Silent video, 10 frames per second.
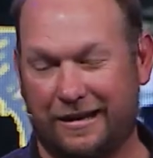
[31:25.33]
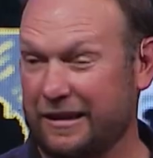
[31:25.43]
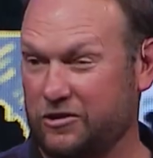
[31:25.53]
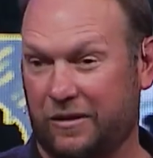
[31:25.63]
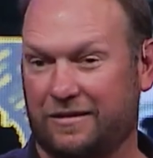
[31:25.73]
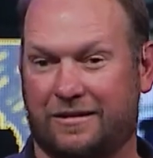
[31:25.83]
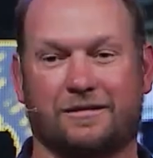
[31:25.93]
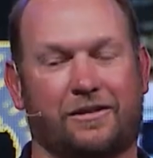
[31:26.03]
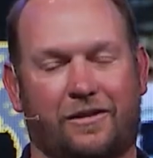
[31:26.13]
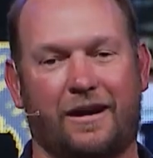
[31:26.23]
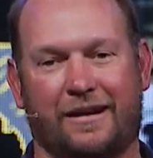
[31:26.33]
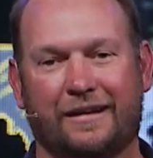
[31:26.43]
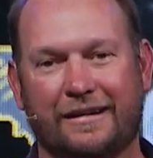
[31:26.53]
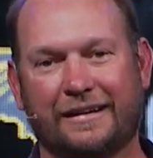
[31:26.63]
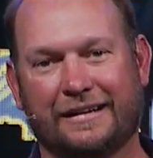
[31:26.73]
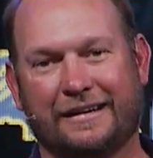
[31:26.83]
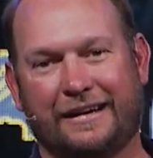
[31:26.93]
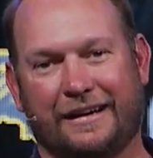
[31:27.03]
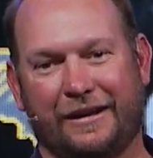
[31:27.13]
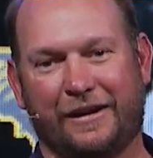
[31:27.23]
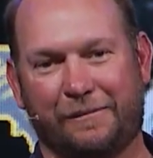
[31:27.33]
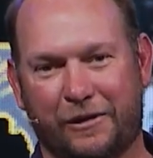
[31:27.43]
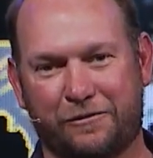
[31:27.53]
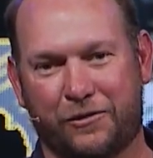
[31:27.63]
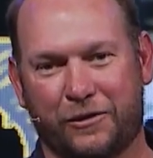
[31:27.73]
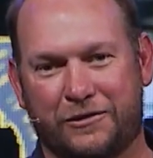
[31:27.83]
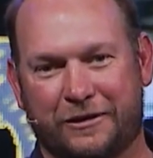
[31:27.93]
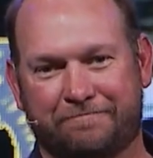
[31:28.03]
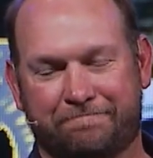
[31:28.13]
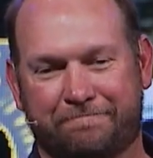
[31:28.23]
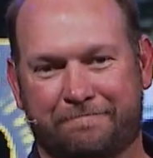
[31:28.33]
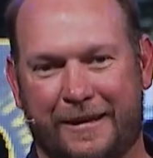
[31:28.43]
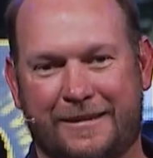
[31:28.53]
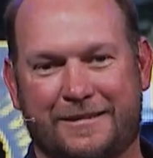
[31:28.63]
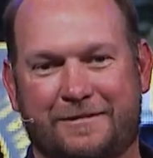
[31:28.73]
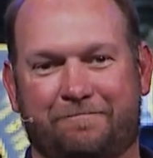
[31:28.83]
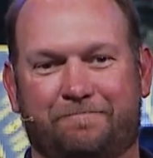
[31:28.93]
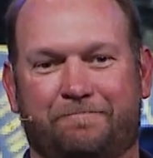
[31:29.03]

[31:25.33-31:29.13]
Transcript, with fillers: I think it's around 6 o'clock, and I'm looking forward to it. Thanks.